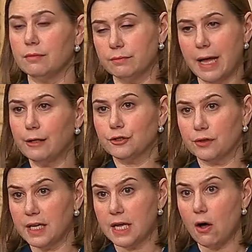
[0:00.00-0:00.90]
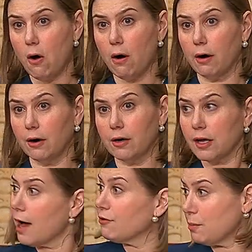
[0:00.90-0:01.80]
elderly are
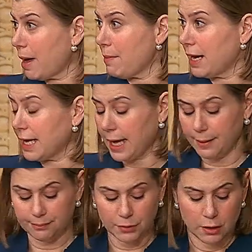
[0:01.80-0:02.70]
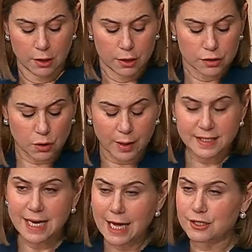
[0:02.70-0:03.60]
covered by Medicaid. So it's
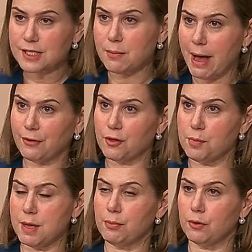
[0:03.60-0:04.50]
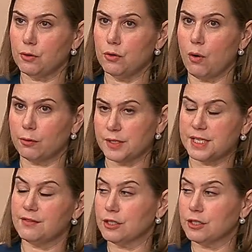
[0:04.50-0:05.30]
not just about the people who are receiving